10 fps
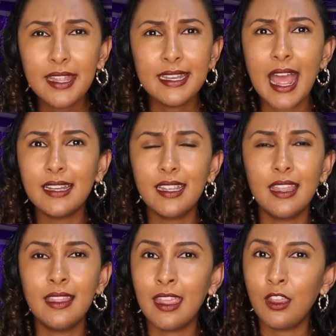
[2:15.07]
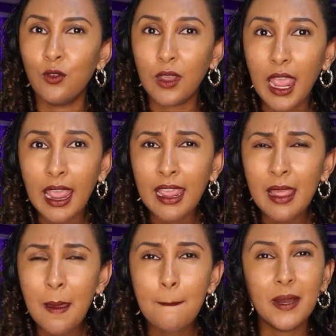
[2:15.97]
not in the UK,
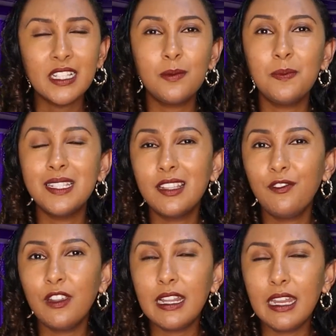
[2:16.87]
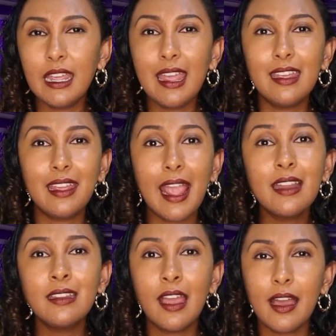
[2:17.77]
but specifically in
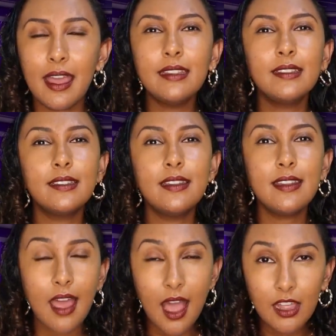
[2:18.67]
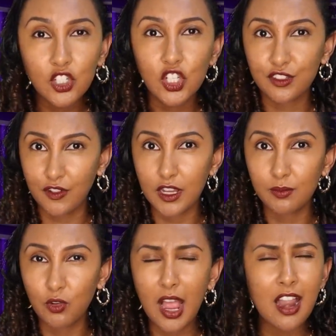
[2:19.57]
Kenya. And it's not just
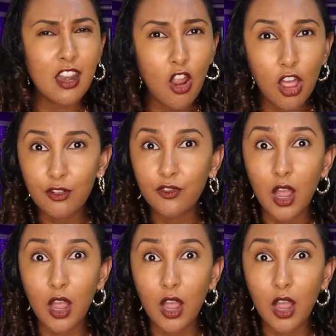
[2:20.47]
Facebook. A lot of